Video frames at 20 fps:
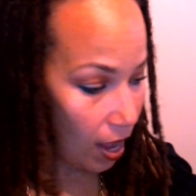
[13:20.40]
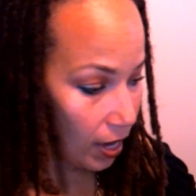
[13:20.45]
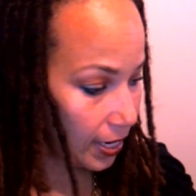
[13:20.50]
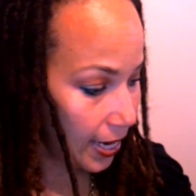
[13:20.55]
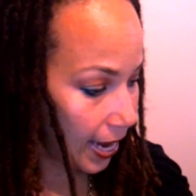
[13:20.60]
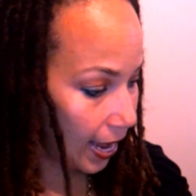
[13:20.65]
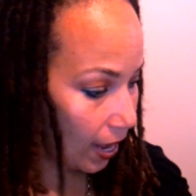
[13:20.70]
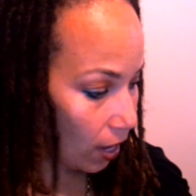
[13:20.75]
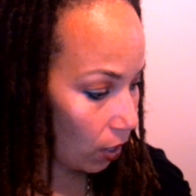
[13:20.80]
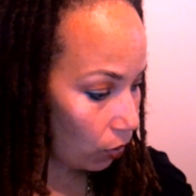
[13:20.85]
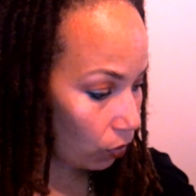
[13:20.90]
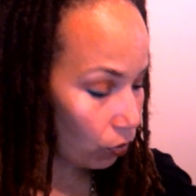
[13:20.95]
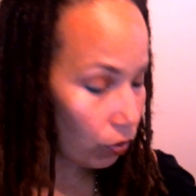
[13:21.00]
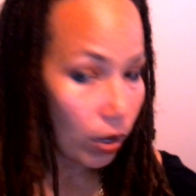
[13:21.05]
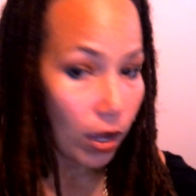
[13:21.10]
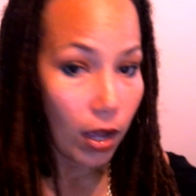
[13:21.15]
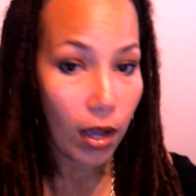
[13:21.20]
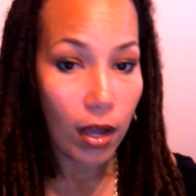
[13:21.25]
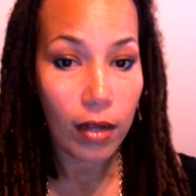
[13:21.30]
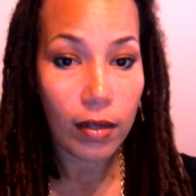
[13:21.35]
Now,
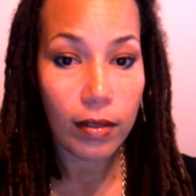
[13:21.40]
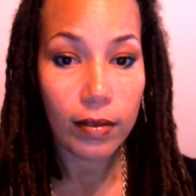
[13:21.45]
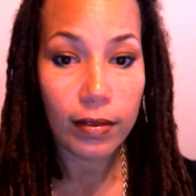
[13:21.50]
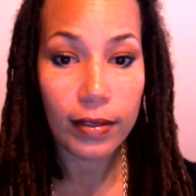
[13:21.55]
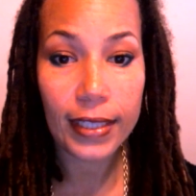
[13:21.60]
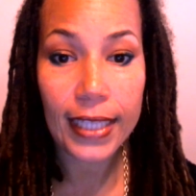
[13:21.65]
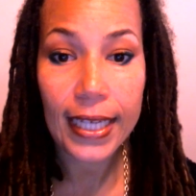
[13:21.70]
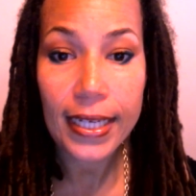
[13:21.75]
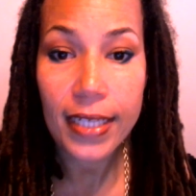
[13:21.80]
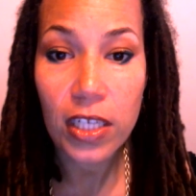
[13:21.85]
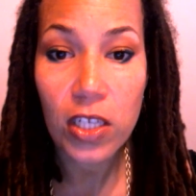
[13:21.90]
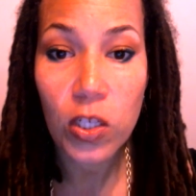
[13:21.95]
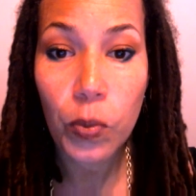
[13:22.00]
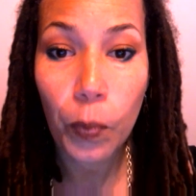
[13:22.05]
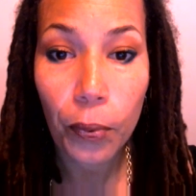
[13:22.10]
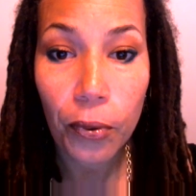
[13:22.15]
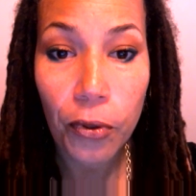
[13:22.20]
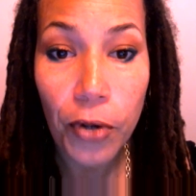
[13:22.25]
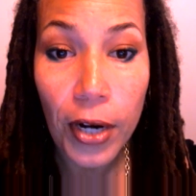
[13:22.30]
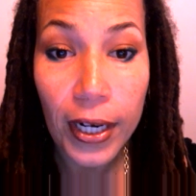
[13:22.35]
this is
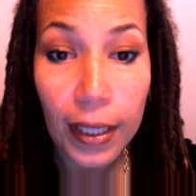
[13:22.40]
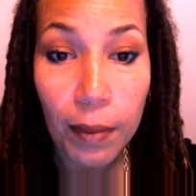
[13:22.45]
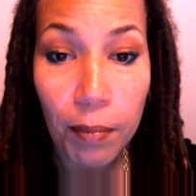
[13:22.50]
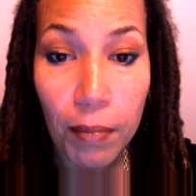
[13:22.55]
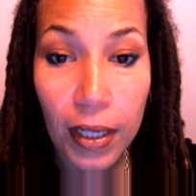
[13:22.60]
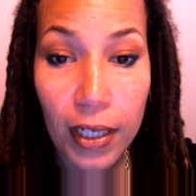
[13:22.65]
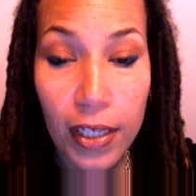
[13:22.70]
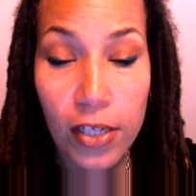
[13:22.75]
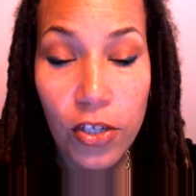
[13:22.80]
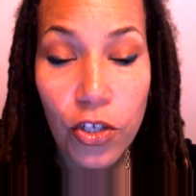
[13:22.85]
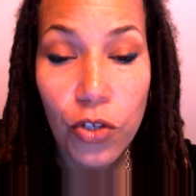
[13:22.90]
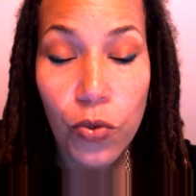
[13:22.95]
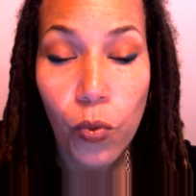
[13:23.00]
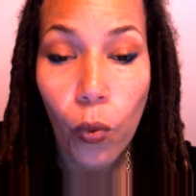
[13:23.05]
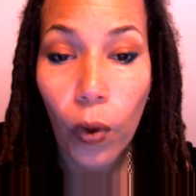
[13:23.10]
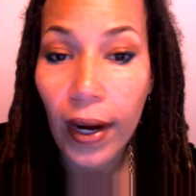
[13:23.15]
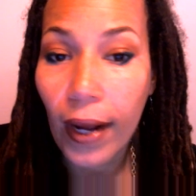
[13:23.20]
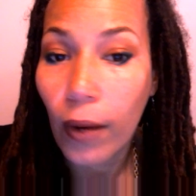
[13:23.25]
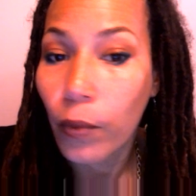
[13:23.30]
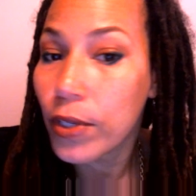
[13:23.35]
pretty much
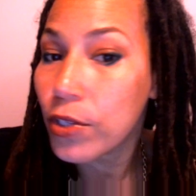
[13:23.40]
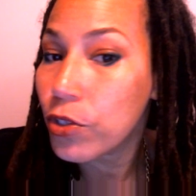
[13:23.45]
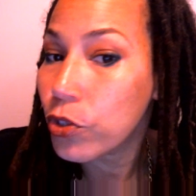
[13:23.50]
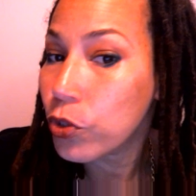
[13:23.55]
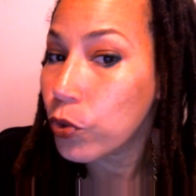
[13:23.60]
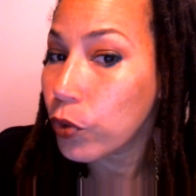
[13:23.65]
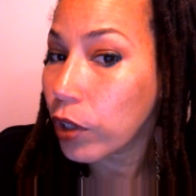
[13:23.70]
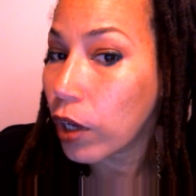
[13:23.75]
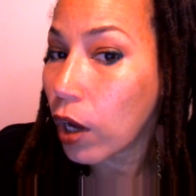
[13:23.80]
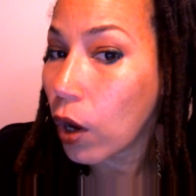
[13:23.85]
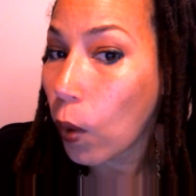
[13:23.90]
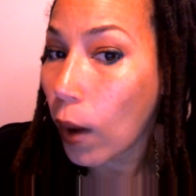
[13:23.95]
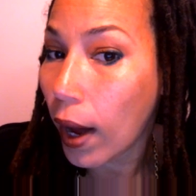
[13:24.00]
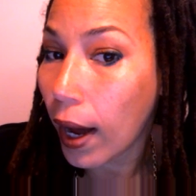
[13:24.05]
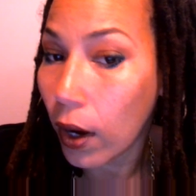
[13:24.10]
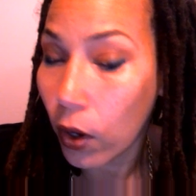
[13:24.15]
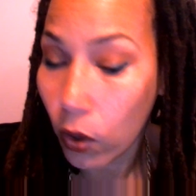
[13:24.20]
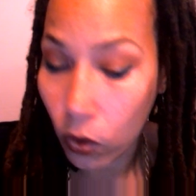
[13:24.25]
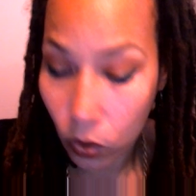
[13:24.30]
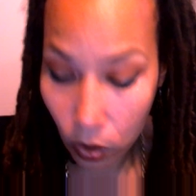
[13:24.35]
what I would do to go
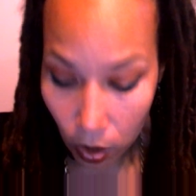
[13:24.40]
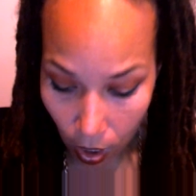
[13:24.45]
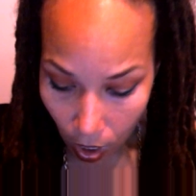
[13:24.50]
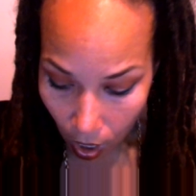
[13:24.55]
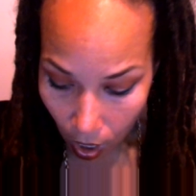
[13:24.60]
out.